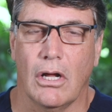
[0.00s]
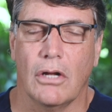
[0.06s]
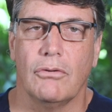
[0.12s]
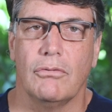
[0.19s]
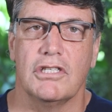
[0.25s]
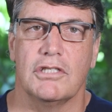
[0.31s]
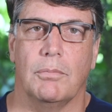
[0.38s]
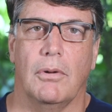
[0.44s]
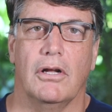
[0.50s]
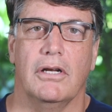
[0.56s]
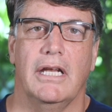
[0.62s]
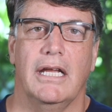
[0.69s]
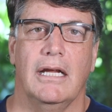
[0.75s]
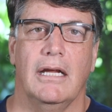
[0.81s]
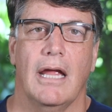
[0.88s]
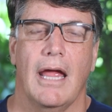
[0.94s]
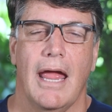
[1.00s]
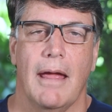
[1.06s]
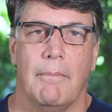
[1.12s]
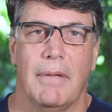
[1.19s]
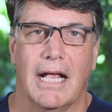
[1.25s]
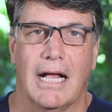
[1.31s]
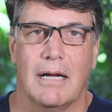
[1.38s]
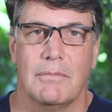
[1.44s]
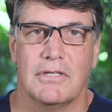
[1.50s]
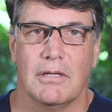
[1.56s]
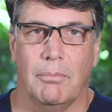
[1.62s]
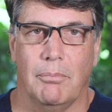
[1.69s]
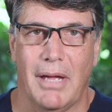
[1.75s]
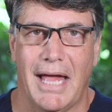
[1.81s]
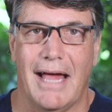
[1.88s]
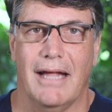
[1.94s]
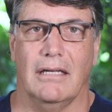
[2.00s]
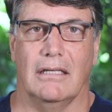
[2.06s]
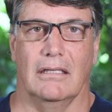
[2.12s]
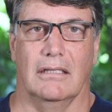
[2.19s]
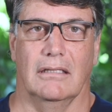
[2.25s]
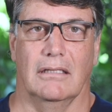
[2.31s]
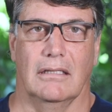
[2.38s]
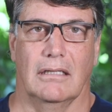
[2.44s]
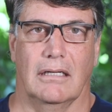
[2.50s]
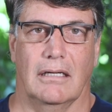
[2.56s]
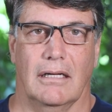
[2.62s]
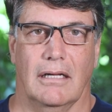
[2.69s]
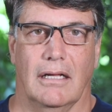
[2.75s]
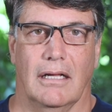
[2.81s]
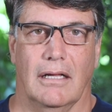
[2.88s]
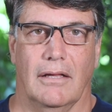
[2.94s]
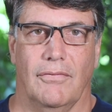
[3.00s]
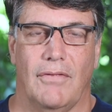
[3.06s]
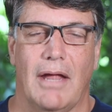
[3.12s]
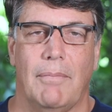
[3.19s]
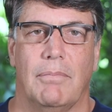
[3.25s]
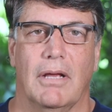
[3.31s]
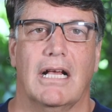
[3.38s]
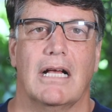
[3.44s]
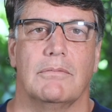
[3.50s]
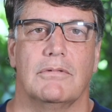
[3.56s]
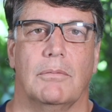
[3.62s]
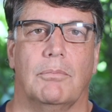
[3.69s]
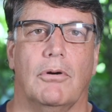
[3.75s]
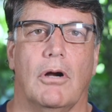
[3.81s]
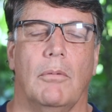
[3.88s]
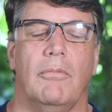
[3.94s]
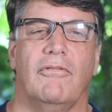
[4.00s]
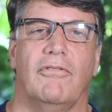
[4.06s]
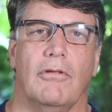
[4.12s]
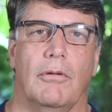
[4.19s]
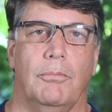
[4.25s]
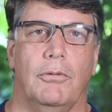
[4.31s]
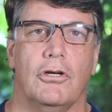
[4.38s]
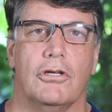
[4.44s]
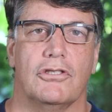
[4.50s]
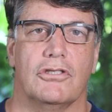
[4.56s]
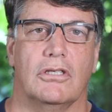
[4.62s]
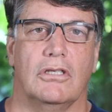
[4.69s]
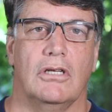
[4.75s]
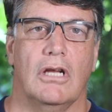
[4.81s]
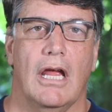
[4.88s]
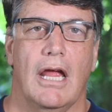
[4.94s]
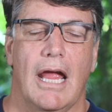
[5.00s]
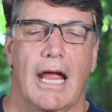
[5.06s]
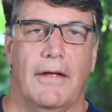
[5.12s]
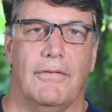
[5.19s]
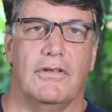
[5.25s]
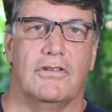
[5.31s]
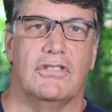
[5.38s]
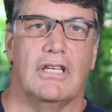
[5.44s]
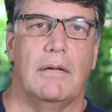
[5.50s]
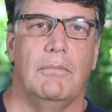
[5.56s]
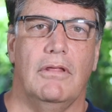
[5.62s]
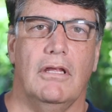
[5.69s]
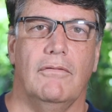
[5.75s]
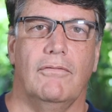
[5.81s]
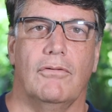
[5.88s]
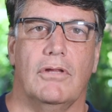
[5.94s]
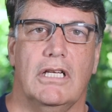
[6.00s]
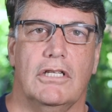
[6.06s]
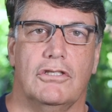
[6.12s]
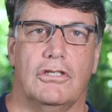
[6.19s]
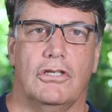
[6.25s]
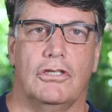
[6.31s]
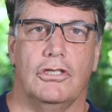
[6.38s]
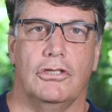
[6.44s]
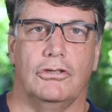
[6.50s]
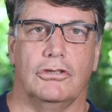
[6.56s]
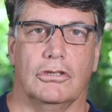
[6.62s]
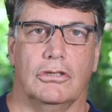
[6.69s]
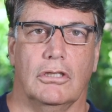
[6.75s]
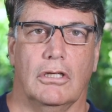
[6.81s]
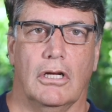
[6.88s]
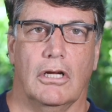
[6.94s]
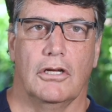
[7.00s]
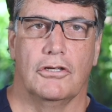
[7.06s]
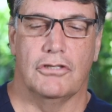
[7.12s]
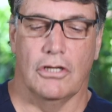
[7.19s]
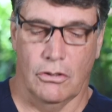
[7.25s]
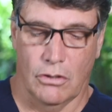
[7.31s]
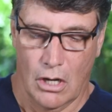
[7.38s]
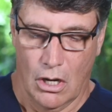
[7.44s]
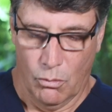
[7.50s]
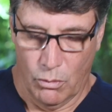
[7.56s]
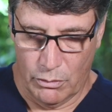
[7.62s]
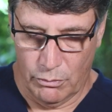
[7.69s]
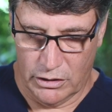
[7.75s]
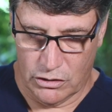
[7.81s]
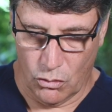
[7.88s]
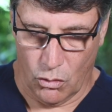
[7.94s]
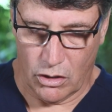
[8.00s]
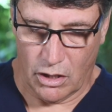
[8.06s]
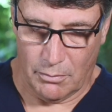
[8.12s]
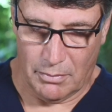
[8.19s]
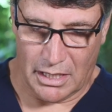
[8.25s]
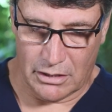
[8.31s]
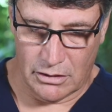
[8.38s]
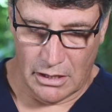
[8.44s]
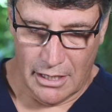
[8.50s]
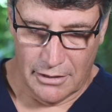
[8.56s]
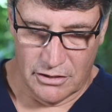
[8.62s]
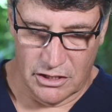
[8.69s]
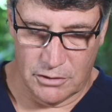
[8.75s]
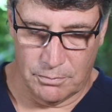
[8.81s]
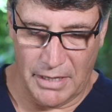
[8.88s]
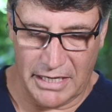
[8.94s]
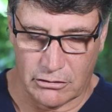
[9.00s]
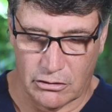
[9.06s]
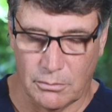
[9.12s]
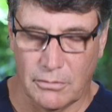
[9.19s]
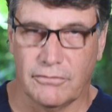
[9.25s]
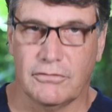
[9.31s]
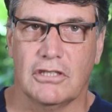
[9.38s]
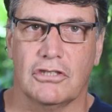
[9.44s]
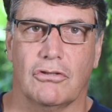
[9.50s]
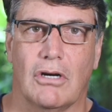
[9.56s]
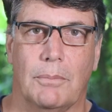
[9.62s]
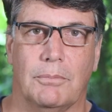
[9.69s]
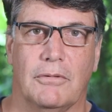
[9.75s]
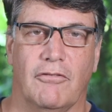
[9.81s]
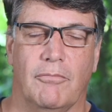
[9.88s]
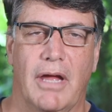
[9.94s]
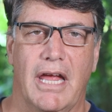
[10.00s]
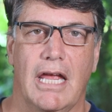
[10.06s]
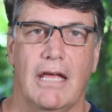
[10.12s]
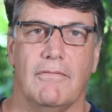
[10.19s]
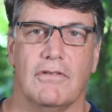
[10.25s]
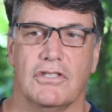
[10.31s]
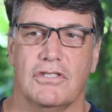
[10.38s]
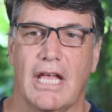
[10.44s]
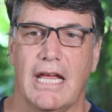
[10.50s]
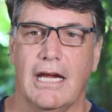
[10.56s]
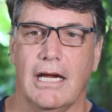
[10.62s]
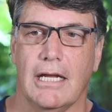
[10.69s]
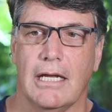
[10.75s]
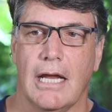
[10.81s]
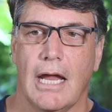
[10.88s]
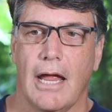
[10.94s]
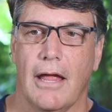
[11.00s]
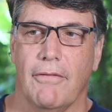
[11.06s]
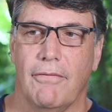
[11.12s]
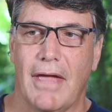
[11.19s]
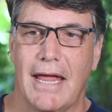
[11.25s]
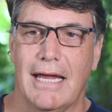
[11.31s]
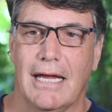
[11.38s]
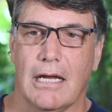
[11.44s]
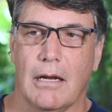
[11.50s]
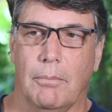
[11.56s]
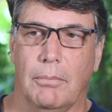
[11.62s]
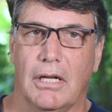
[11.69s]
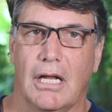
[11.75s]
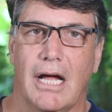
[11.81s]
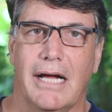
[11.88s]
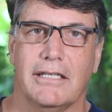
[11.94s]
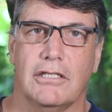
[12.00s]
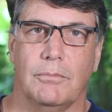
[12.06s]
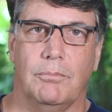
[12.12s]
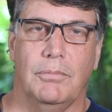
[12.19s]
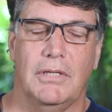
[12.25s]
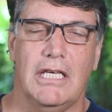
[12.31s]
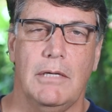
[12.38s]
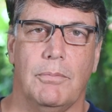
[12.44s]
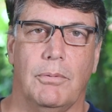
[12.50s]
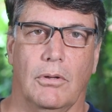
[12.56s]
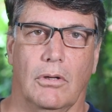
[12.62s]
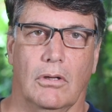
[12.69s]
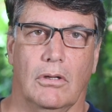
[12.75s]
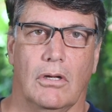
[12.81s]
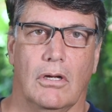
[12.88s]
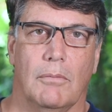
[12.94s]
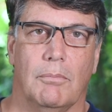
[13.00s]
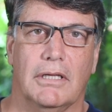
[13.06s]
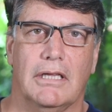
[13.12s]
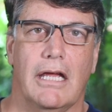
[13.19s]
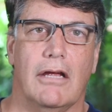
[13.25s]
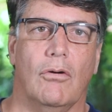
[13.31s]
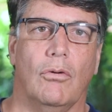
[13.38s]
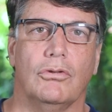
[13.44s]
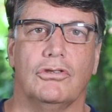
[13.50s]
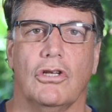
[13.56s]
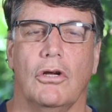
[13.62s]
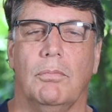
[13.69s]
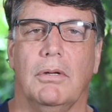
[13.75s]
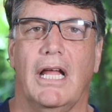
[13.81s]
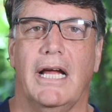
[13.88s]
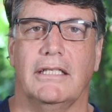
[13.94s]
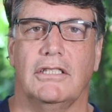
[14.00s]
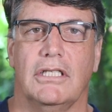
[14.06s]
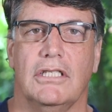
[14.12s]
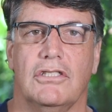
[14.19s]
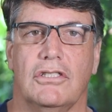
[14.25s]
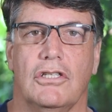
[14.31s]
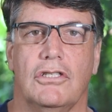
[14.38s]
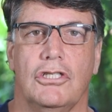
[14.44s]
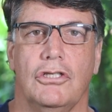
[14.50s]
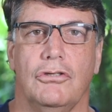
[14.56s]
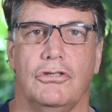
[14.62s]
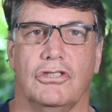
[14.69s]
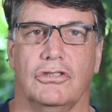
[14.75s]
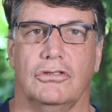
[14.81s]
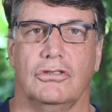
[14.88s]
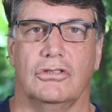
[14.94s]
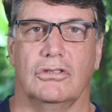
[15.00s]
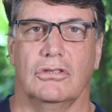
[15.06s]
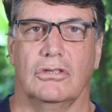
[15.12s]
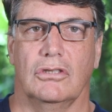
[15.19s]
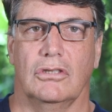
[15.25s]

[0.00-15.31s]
non responding becomes a pattern, that becomes a problem for the person and the same thing for the institution. So when we're talking about the spectrum of disruptive behaviors, they can, they can apply to people, but they also apply to institutions.